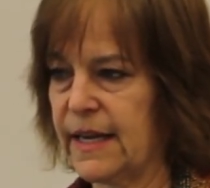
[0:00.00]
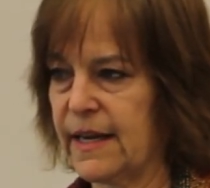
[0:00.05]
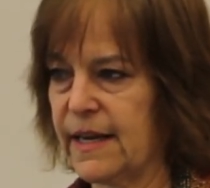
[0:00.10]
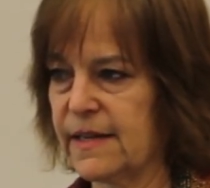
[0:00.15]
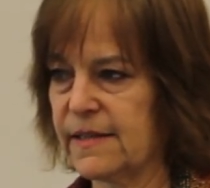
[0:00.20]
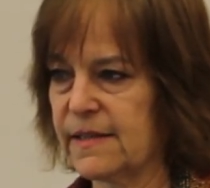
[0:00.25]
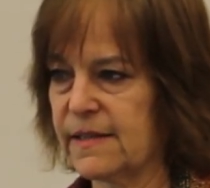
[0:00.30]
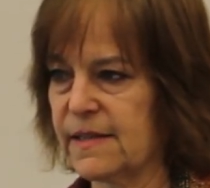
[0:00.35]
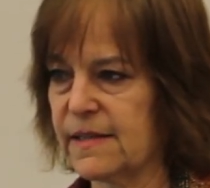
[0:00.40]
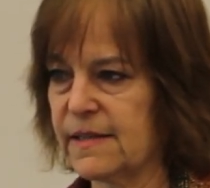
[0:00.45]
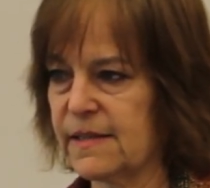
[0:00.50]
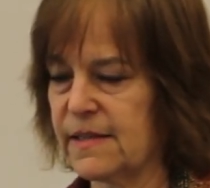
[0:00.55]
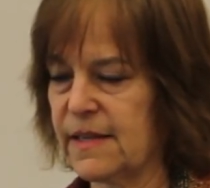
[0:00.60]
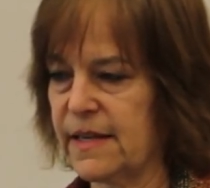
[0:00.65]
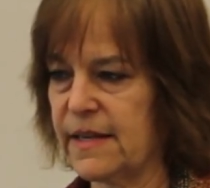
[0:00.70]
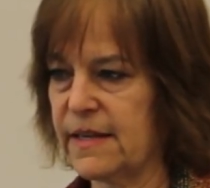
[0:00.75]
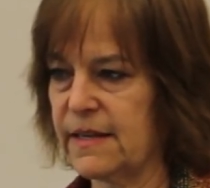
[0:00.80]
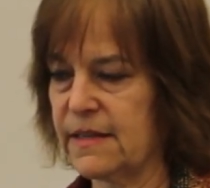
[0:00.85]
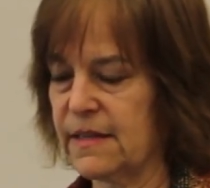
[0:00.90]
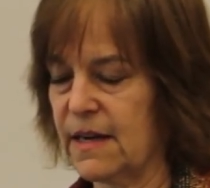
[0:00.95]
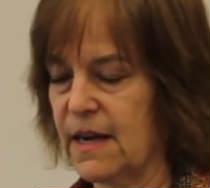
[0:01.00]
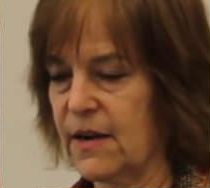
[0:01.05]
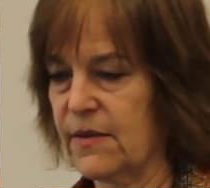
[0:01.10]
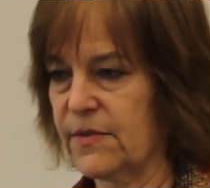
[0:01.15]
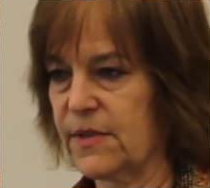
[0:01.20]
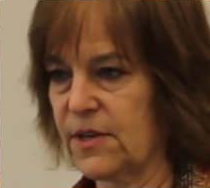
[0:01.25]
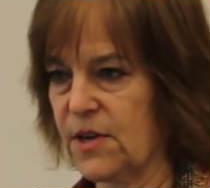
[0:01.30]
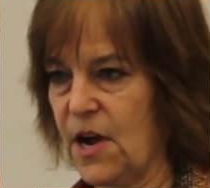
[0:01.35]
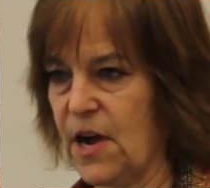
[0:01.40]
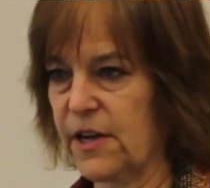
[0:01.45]
is the seat
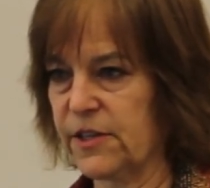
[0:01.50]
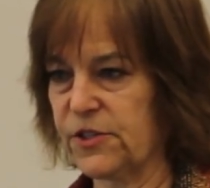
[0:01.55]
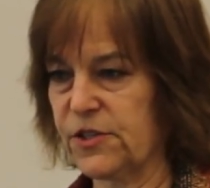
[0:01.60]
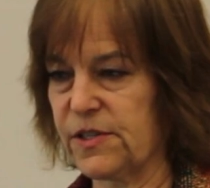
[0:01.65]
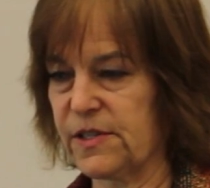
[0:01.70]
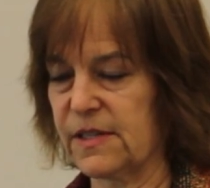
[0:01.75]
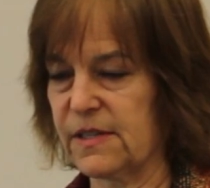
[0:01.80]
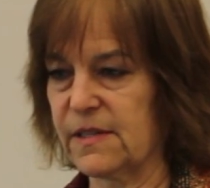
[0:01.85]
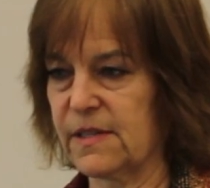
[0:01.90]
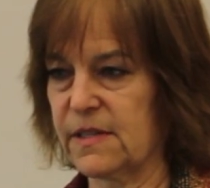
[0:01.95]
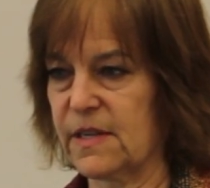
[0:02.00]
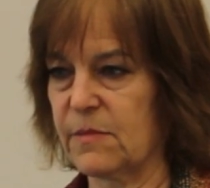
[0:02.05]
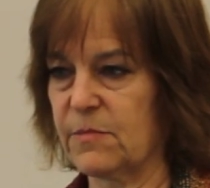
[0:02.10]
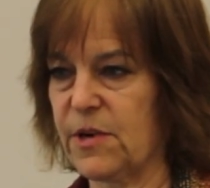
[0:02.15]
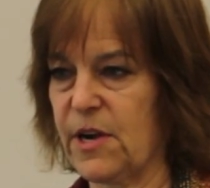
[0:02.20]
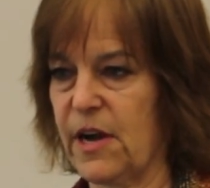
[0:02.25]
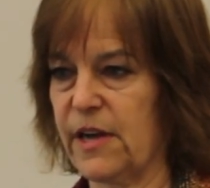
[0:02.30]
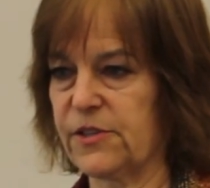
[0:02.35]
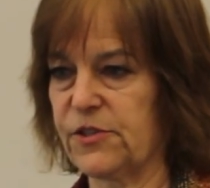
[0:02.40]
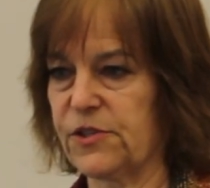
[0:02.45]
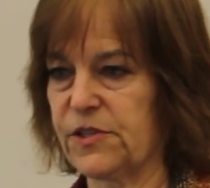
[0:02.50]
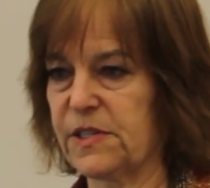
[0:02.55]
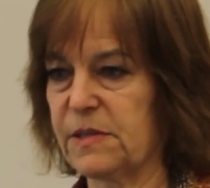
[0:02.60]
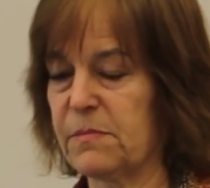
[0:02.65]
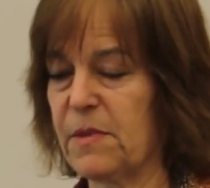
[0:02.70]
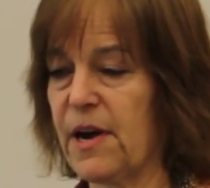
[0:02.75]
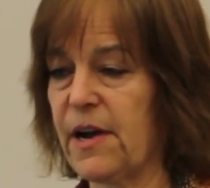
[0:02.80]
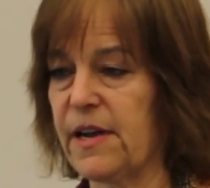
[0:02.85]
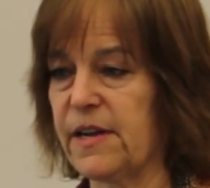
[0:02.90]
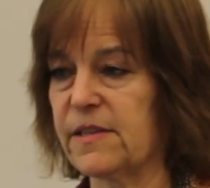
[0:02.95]
of the conscious and
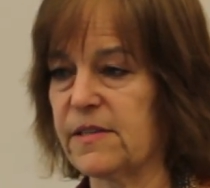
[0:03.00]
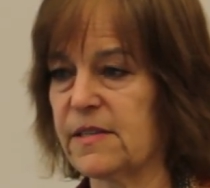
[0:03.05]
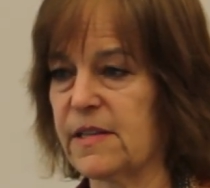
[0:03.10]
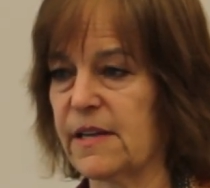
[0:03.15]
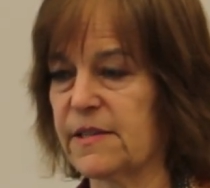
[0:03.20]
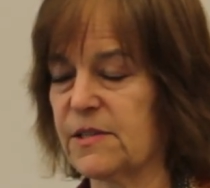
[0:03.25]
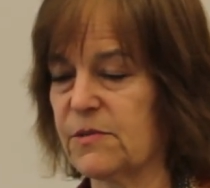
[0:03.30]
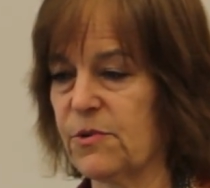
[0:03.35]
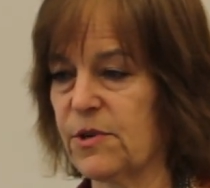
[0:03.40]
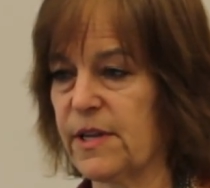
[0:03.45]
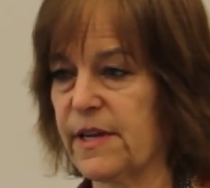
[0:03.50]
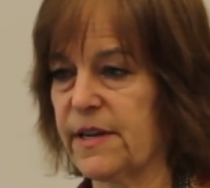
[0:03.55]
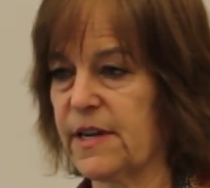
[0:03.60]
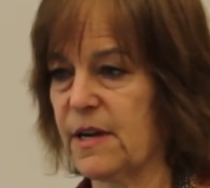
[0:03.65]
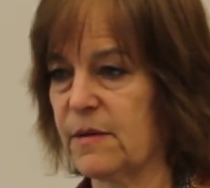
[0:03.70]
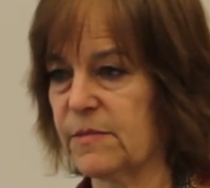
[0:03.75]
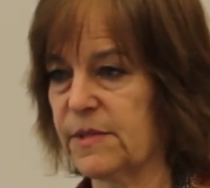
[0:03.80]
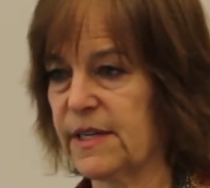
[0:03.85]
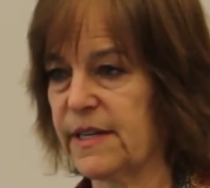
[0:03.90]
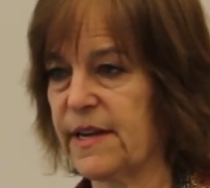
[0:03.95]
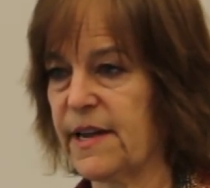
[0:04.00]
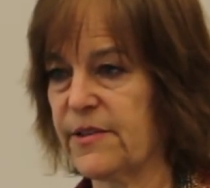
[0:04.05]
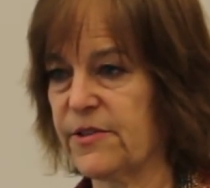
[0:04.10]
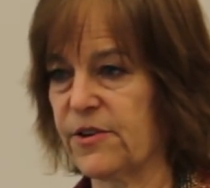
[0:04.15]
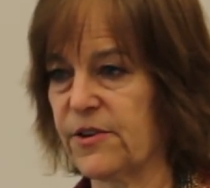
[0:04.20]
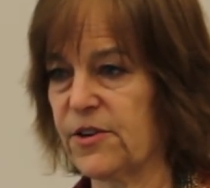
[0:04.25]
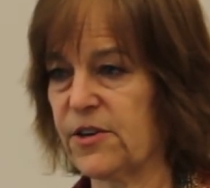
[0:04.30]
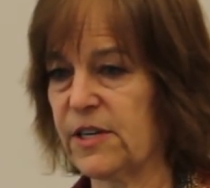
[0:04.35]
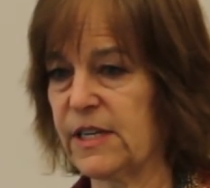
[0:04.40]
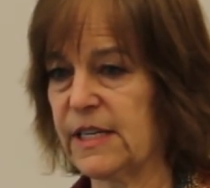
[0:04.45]
subconscious minds. That's where they come together.